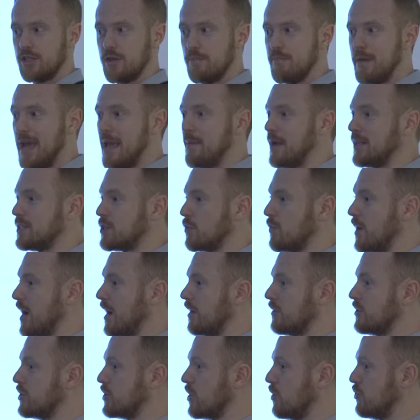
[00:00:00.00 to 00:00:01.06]
So maybe it's
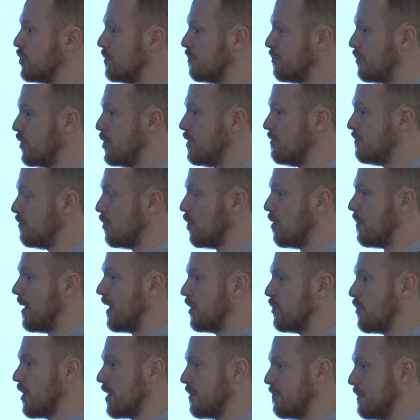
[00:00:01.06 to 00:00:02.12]
around social proof or
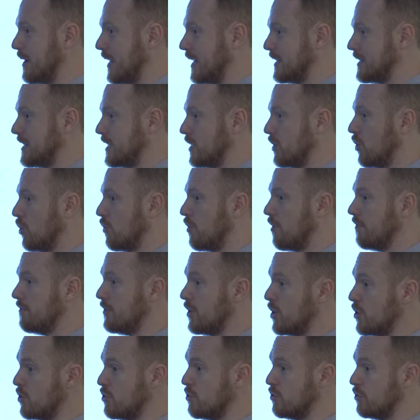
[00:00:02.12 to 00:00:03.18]
about credibility or
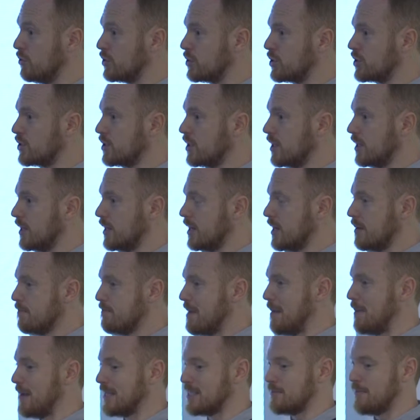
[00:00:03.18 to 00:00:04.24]
reviews.
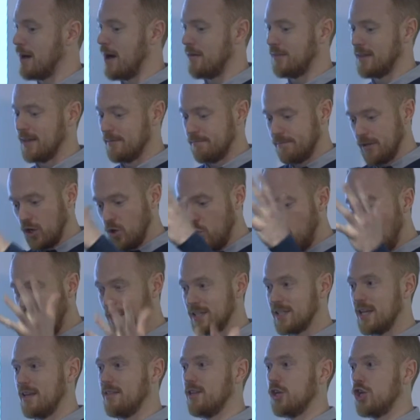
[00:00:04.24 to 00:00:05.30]
Maybe it's about the
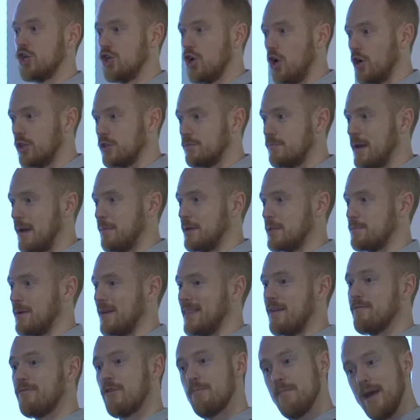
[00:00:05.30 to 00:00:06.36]
quality of the shot. Maybe it's
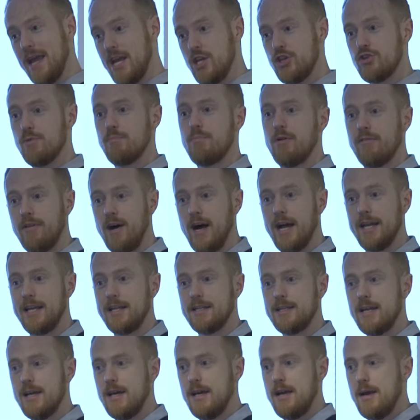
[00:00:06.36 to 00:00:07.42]
about the information
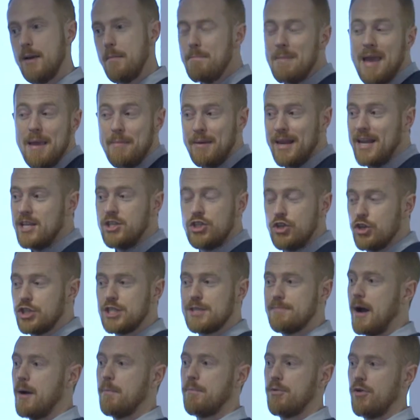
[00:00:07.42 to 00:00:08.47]
provided. Maybe it is
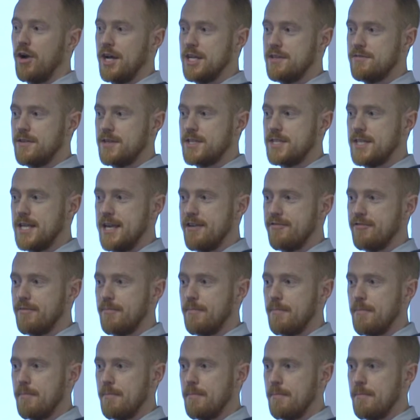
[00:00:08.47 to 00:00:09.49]
just about price for Steve.